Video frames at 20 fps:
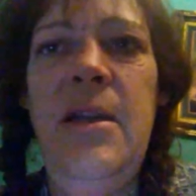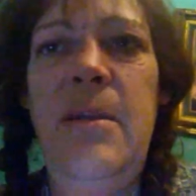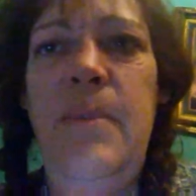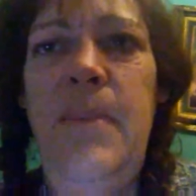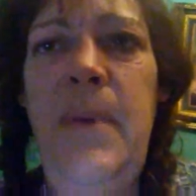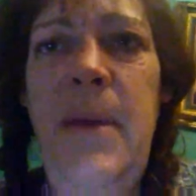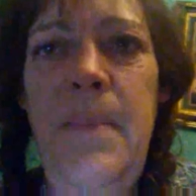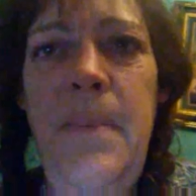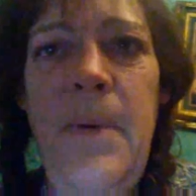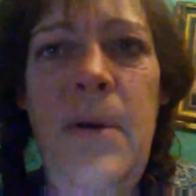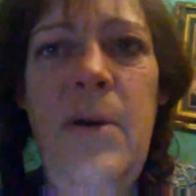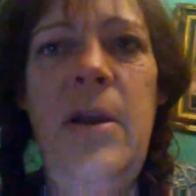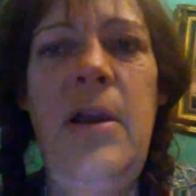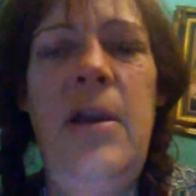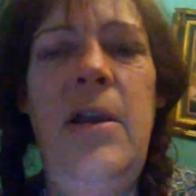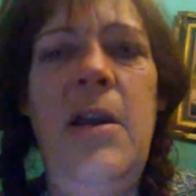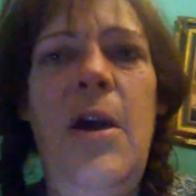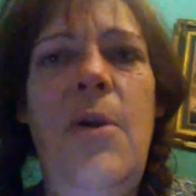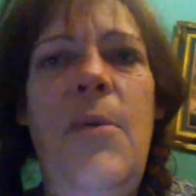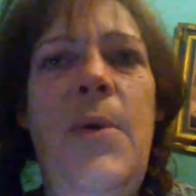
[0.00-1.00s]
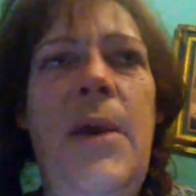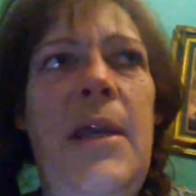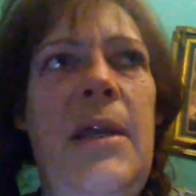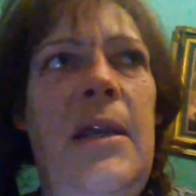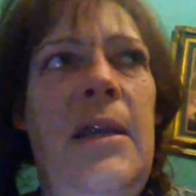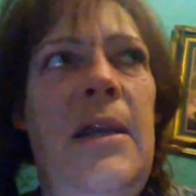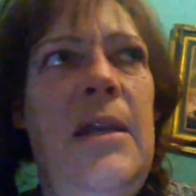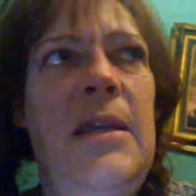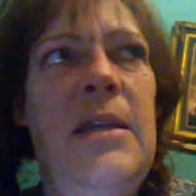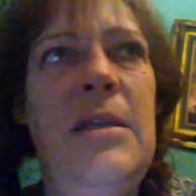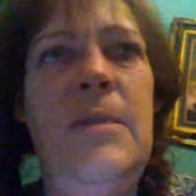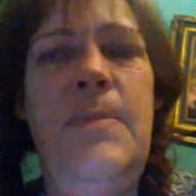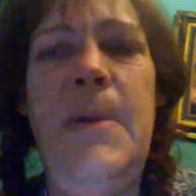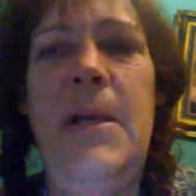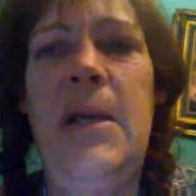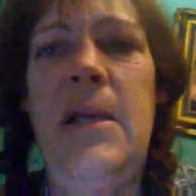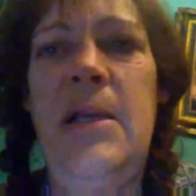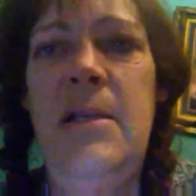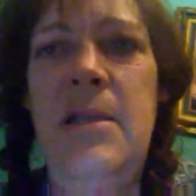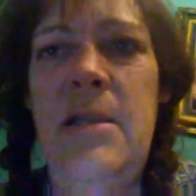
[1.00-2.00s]
that people can go in and
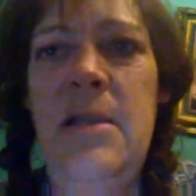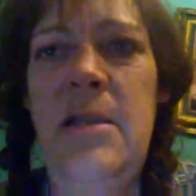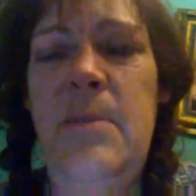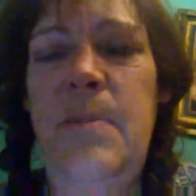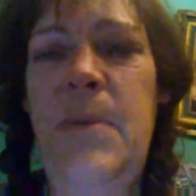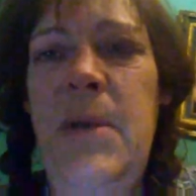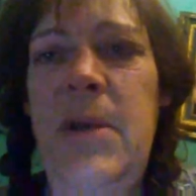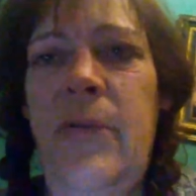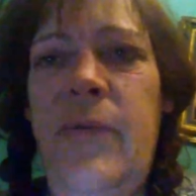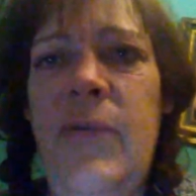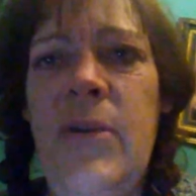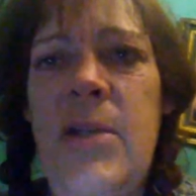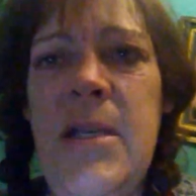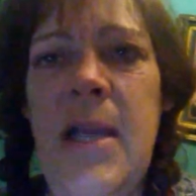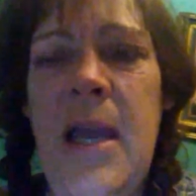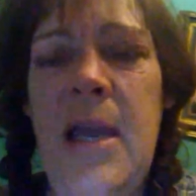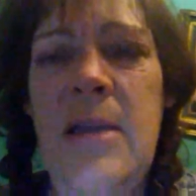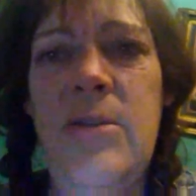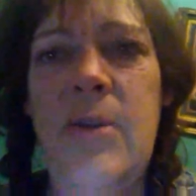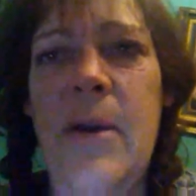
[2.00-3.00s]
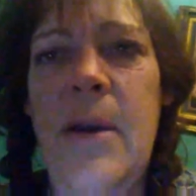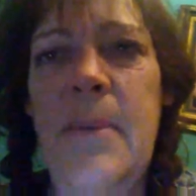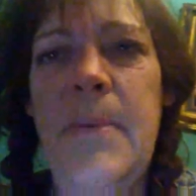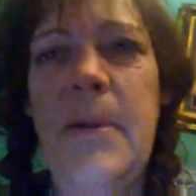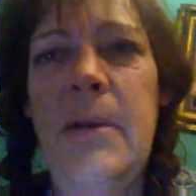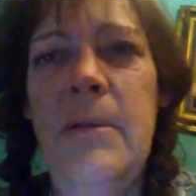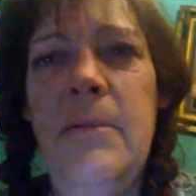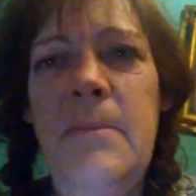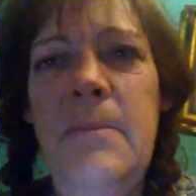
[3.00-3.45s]
experience this beautiful skyscraper.